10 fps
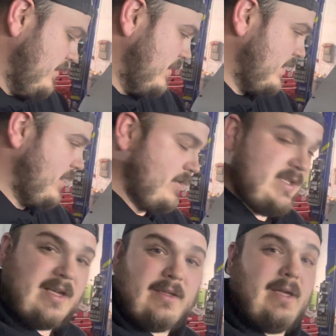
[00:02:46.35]
not know
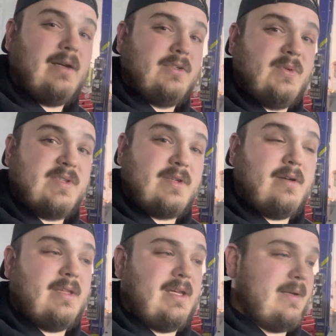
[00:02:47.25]
exactly how to
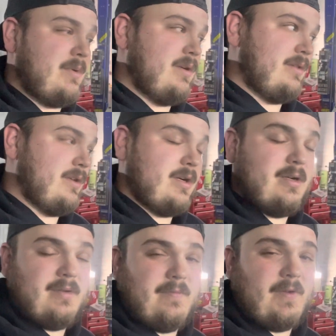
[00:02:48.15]
install that. I'm going to
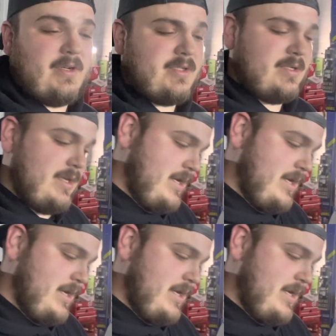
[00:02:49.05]
learn first.